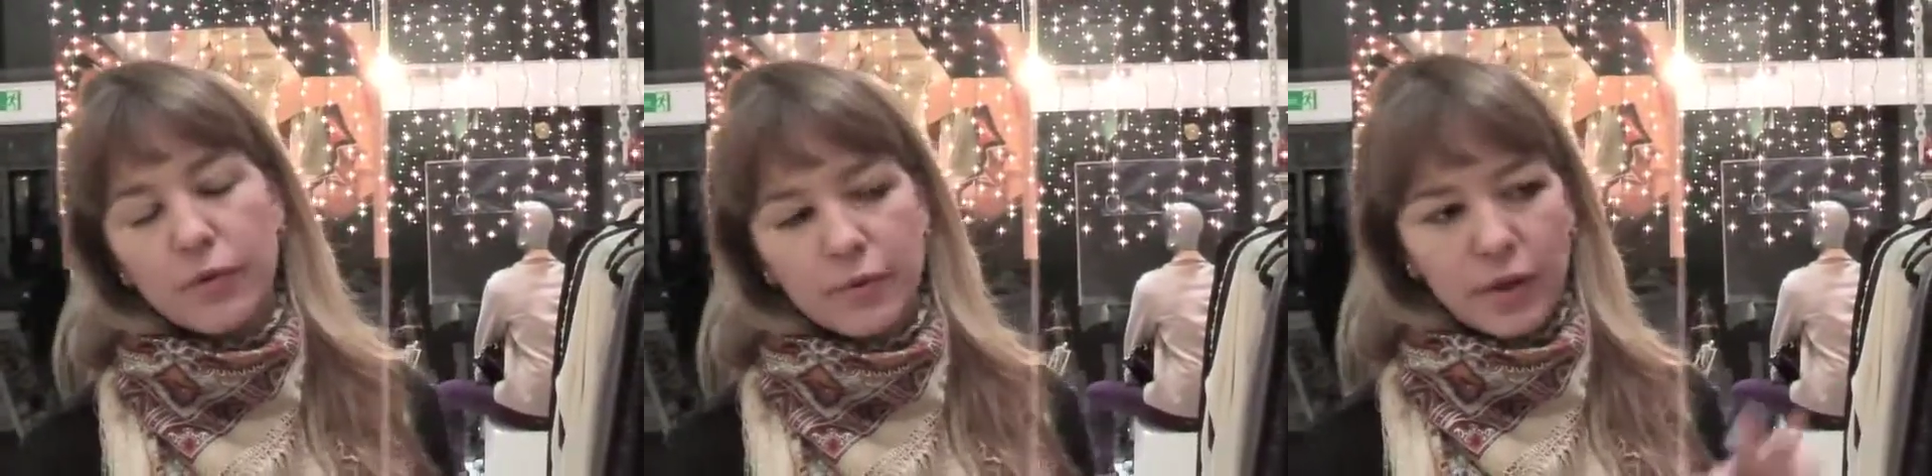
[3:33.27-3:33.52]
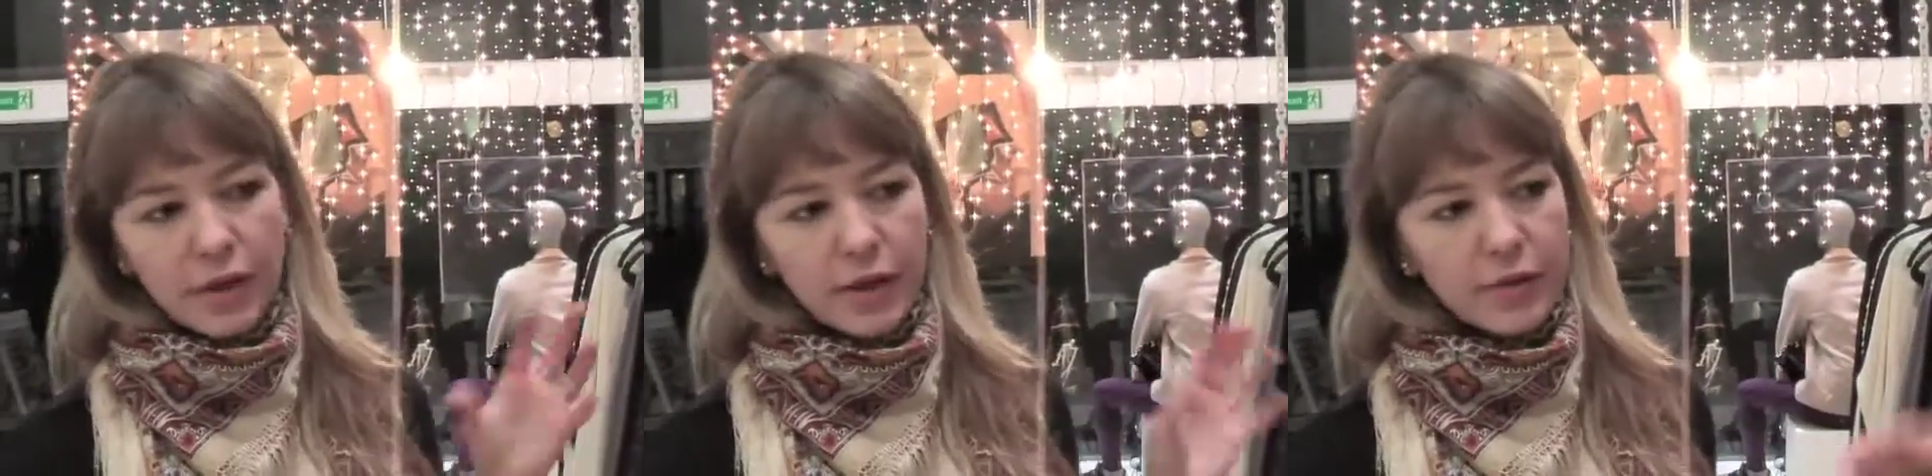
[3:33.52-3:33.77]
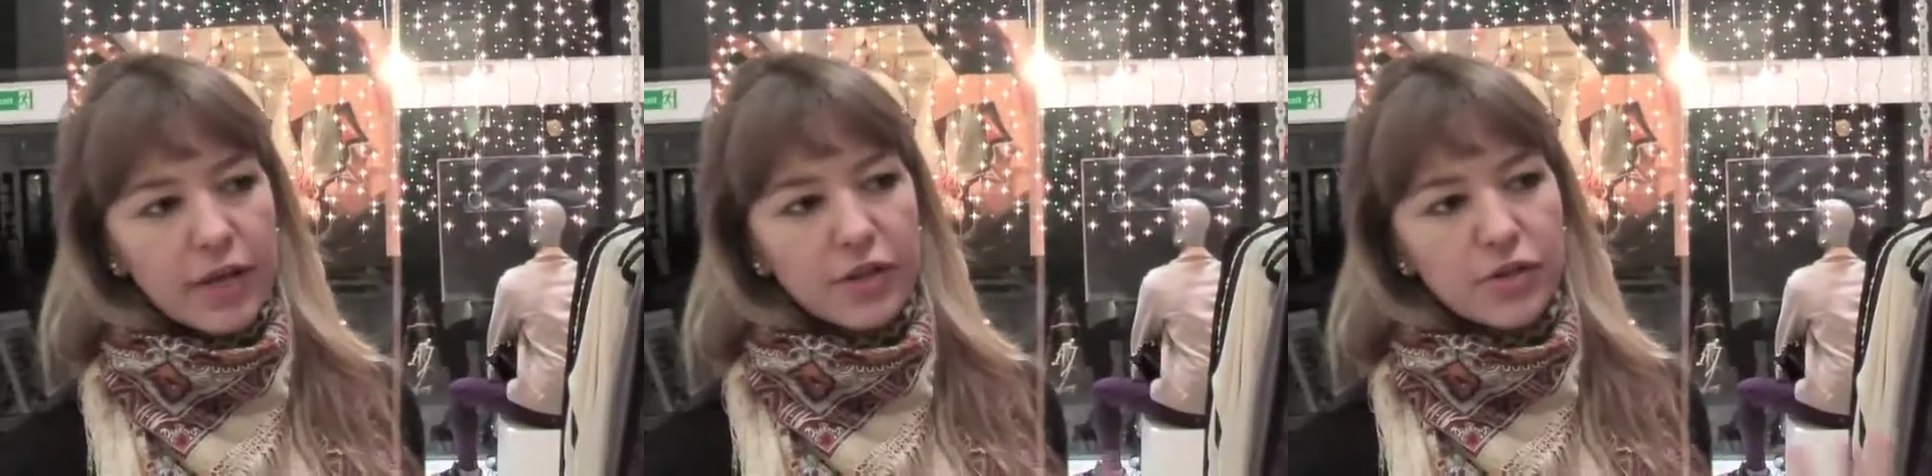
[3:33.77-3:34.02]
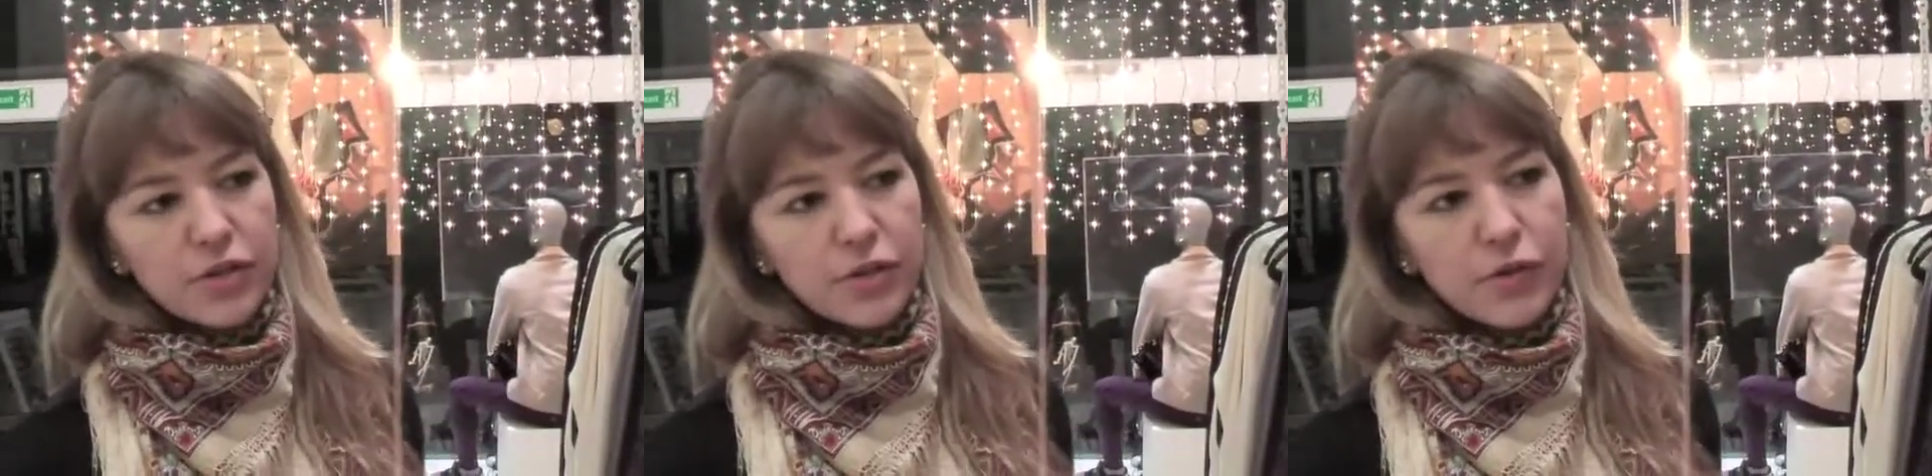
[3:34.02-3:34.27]
like a
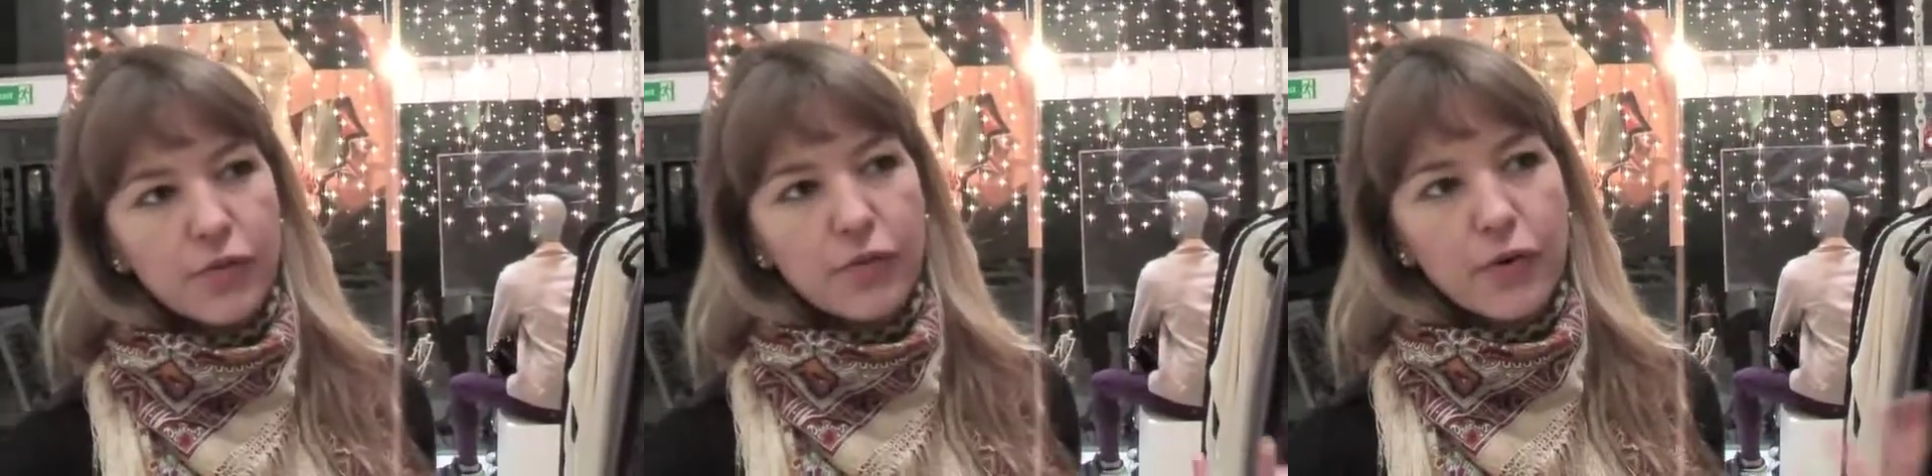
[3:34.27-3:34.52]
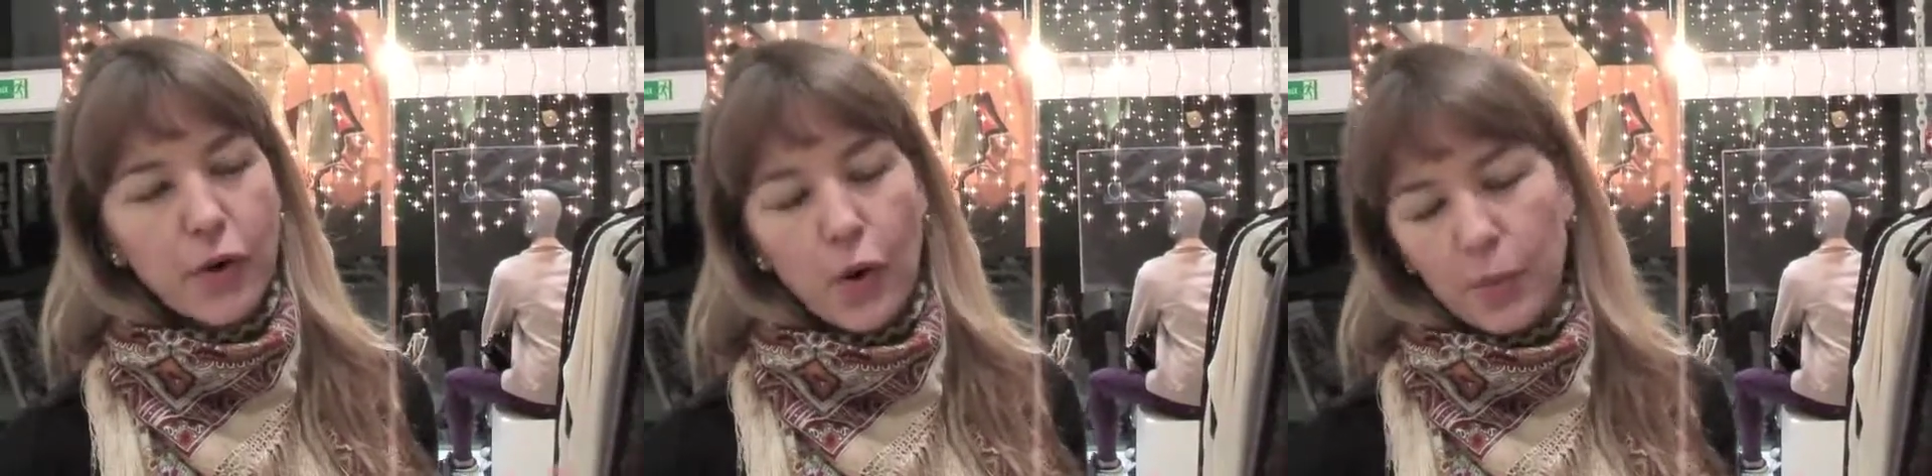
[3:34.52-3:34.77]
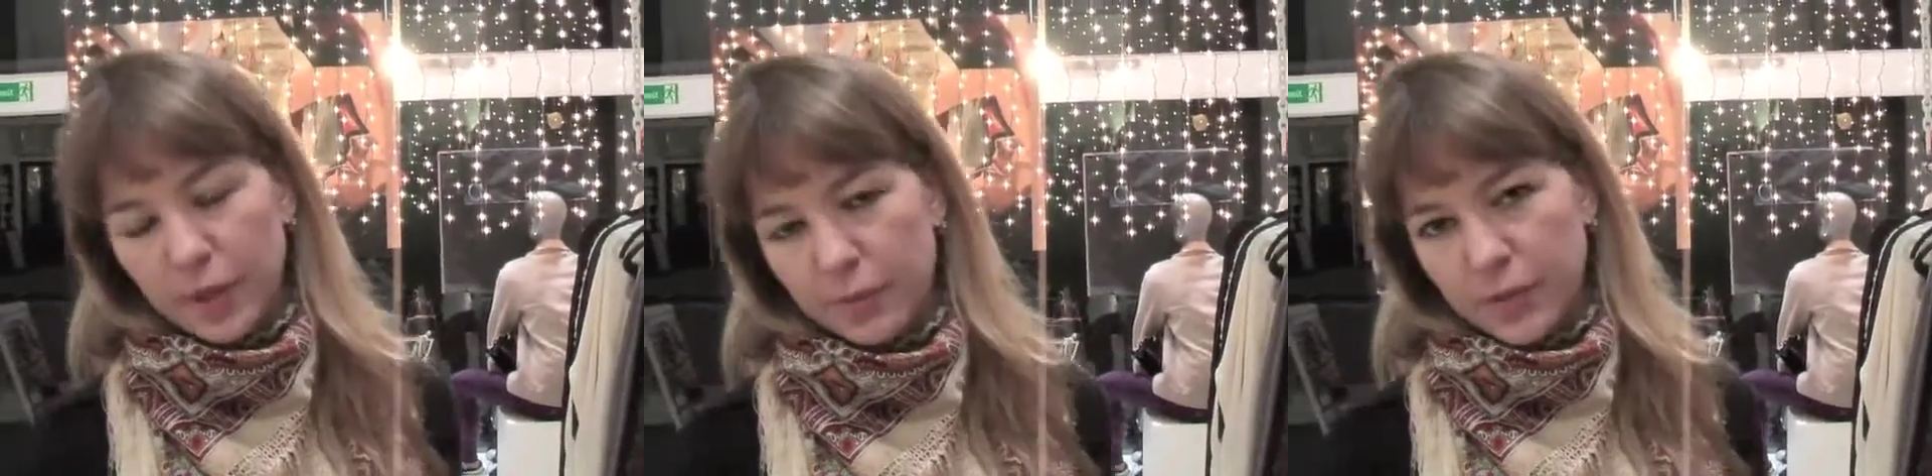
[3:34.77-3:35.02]
natural phenomenon,